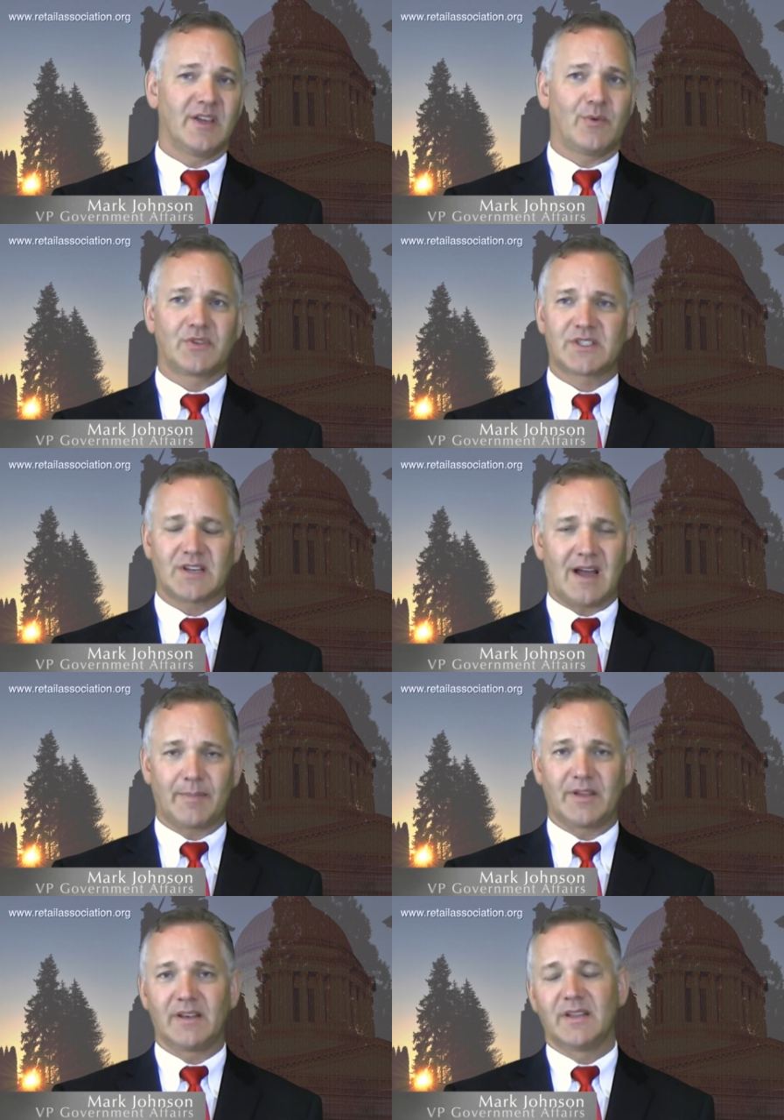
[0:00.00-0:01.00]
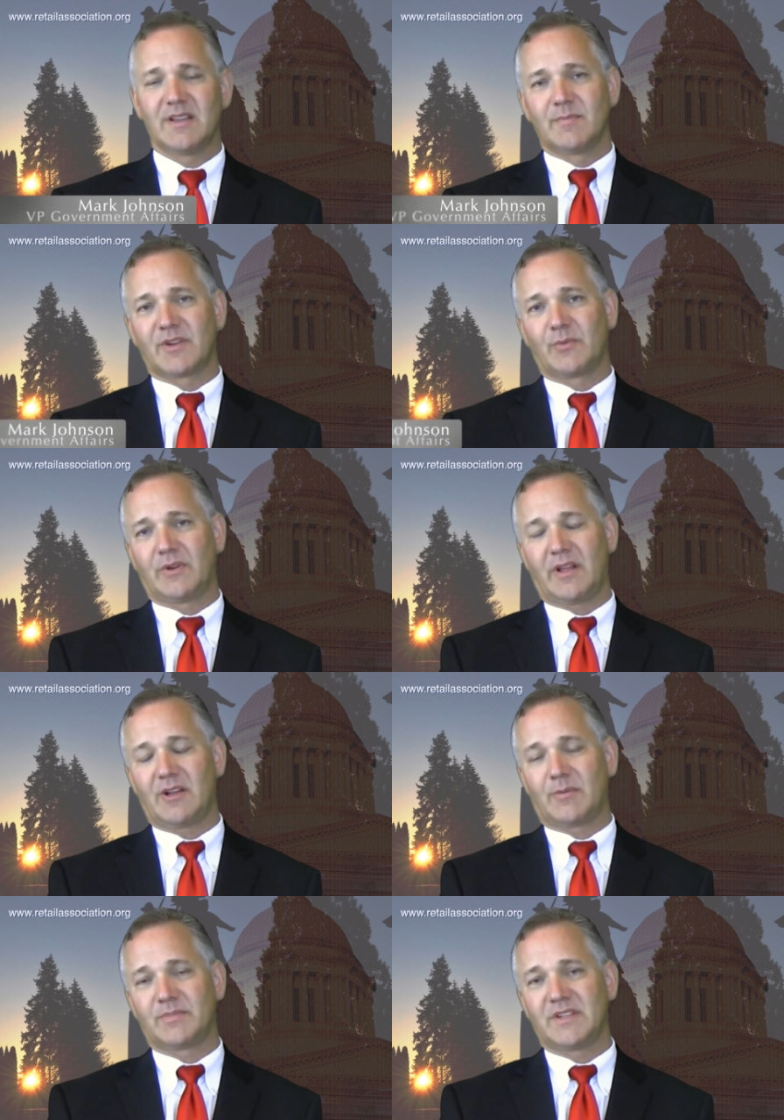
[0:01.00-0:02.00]
It won't stop it, but it will
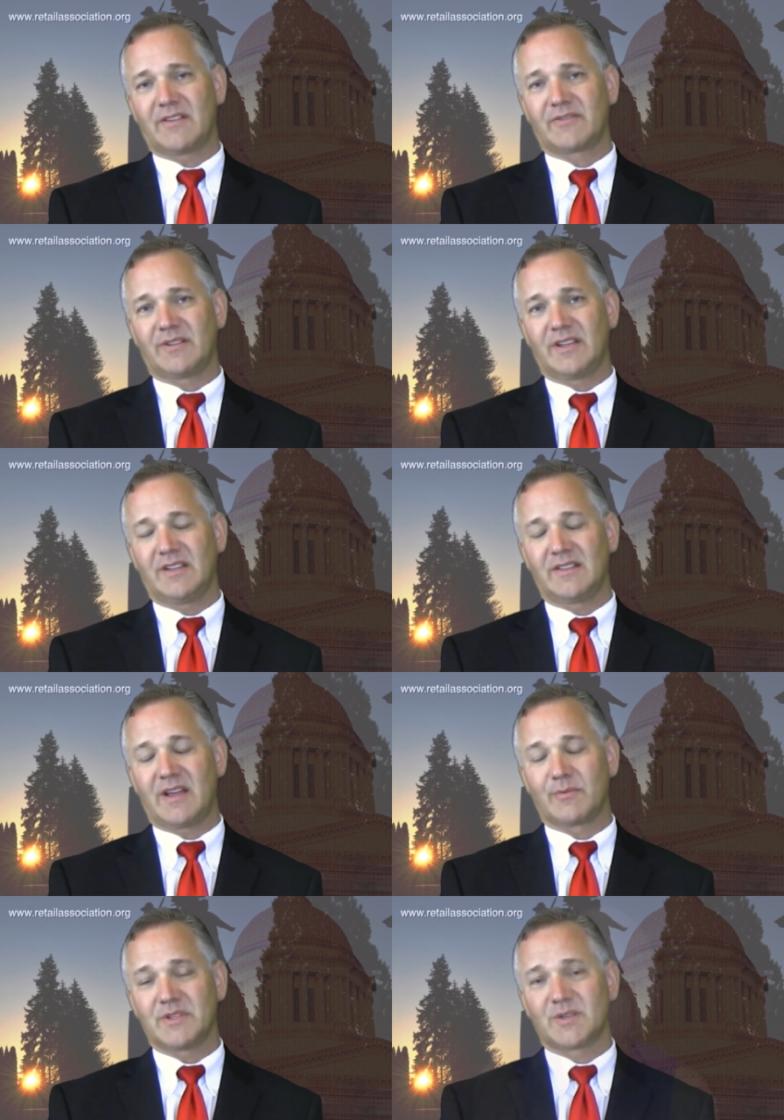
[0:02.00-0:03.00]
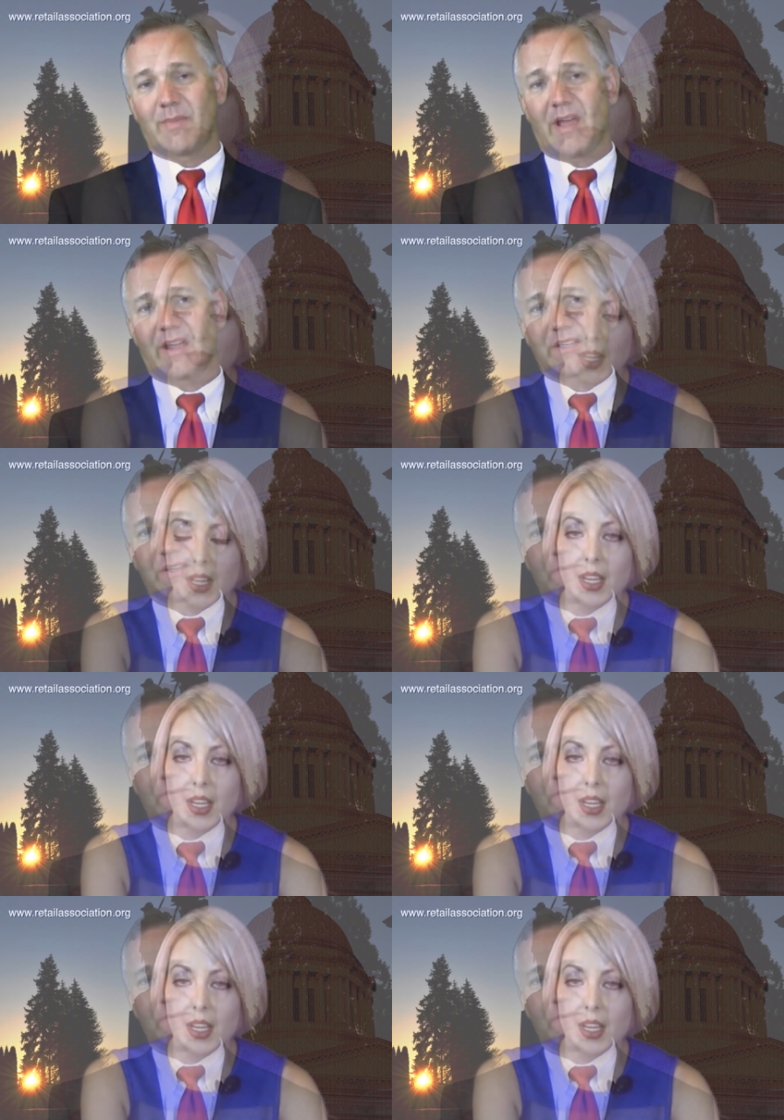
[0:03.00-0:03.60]
help definitely in that respect.